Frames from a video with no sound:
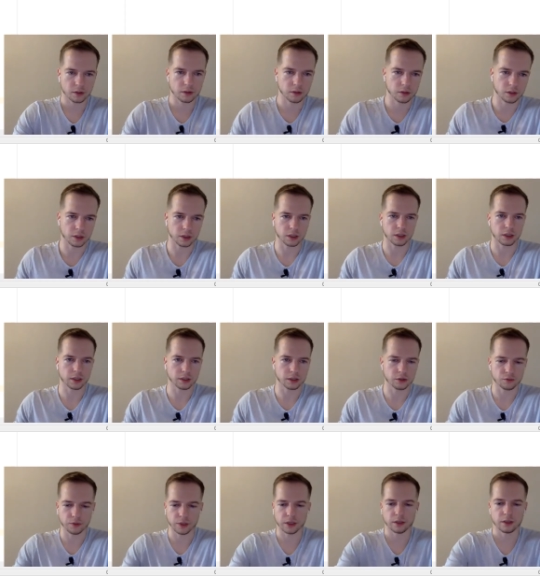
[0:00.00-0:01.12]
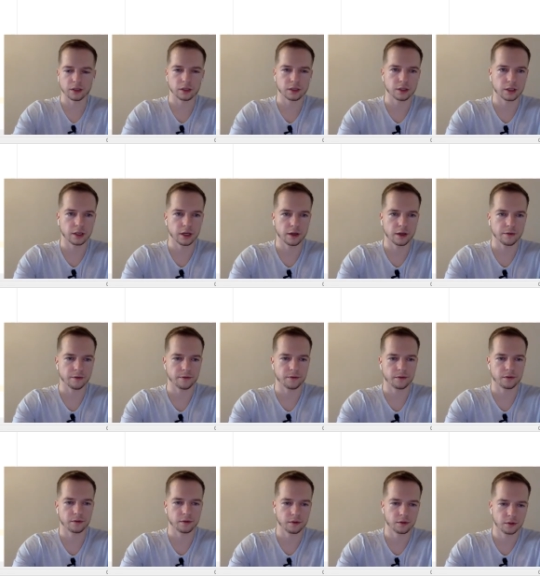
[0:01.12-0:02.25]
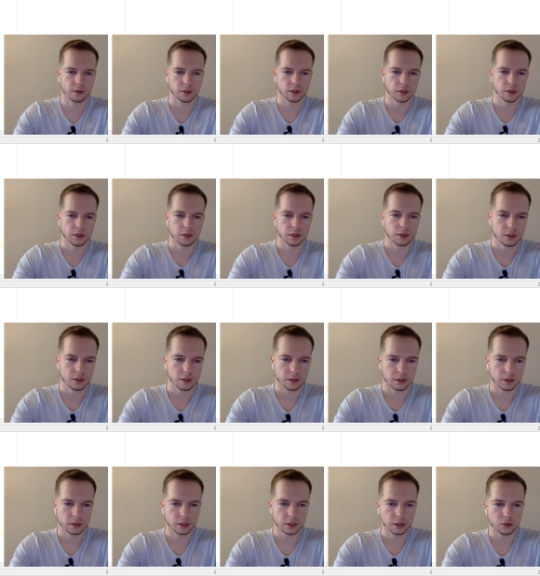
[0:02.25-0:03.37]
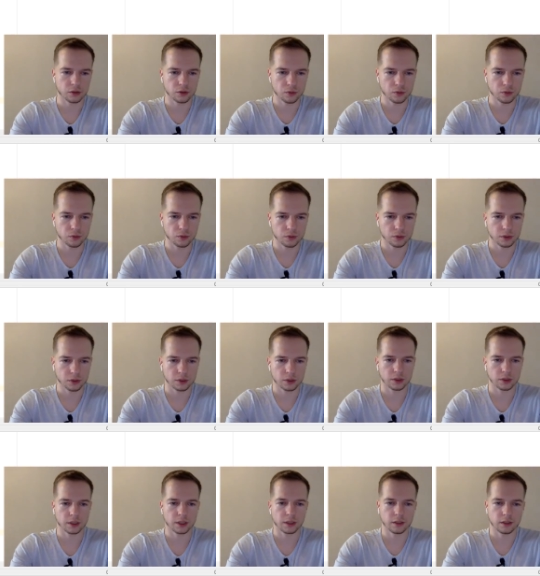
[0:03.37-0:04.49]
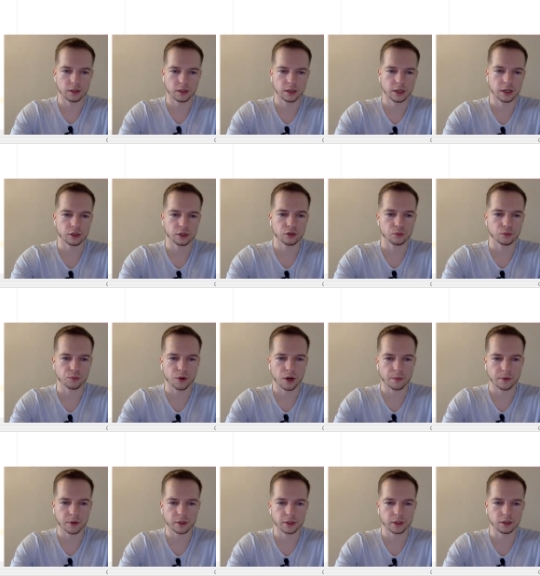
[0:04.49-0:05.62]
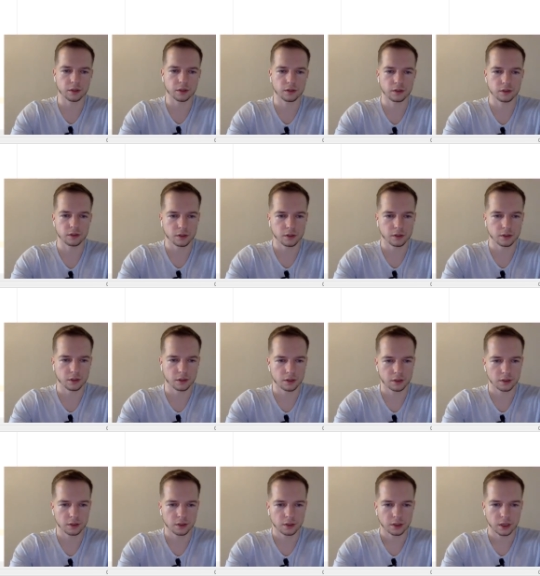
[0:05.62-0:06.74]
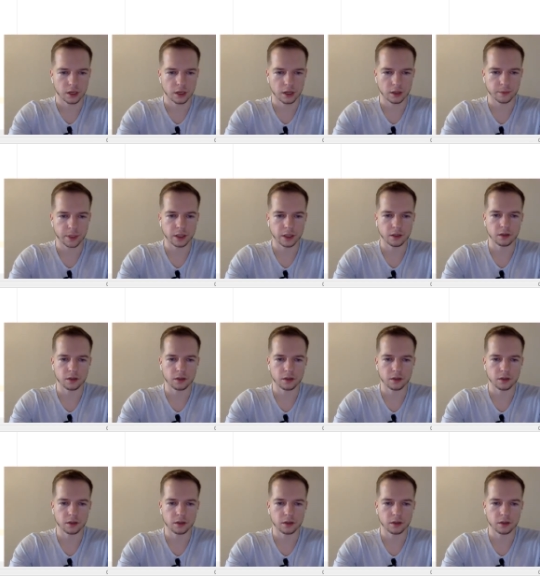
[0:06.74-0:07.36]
Let's write this: if set2 set has own property element